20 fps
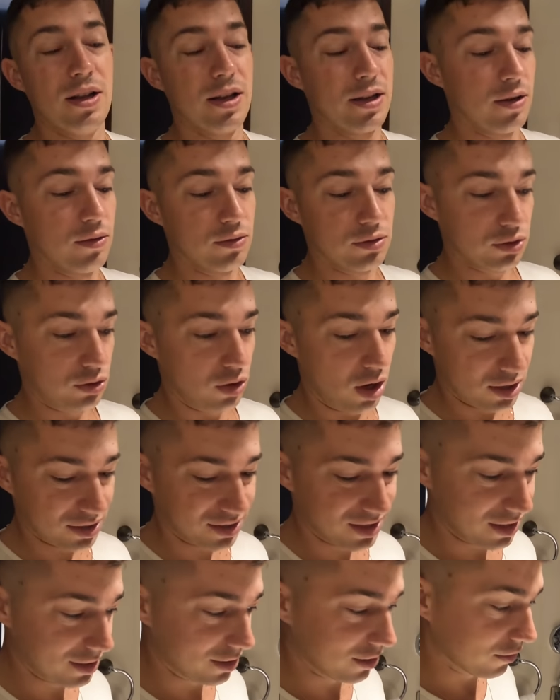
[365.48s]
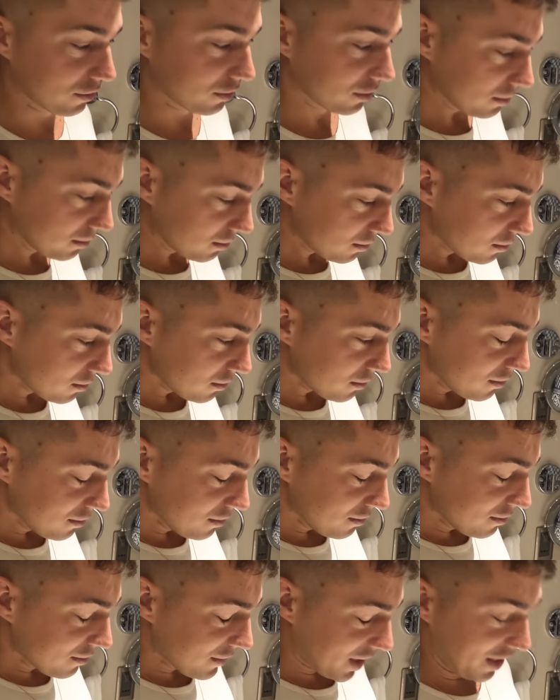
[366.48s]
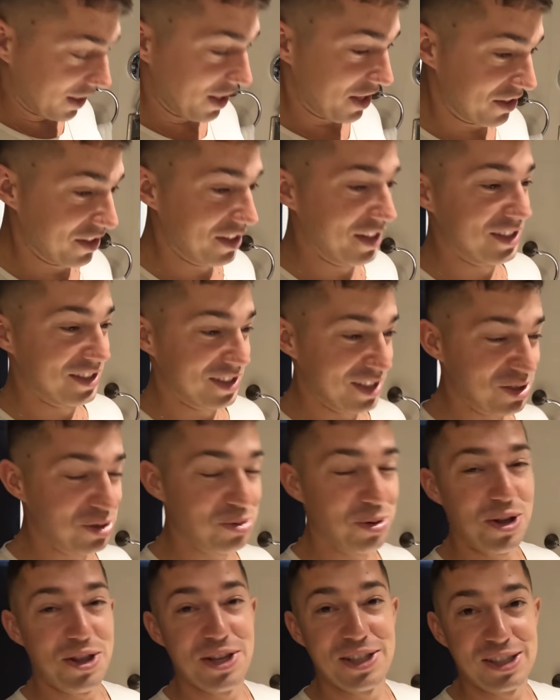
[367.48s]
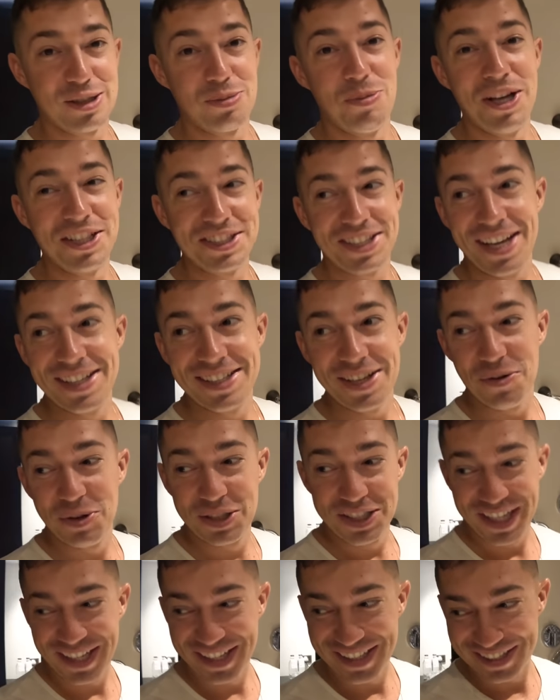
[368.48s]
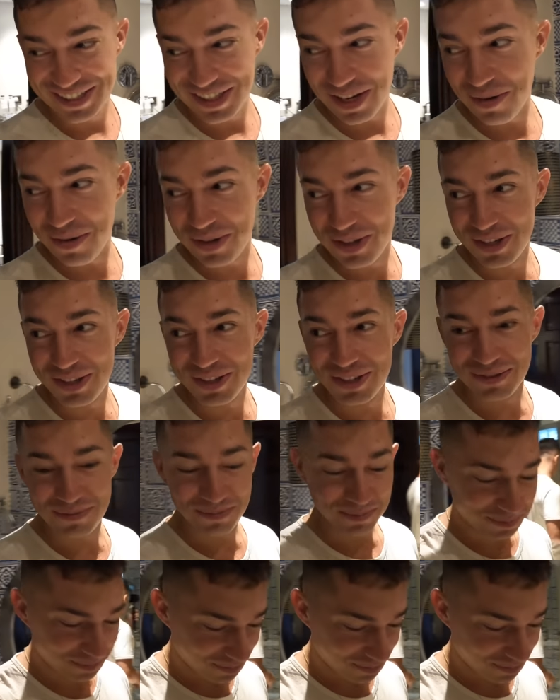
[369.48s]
in, like a strong sense of cleanliness. This is one of those smells, guys, I wish I could share with you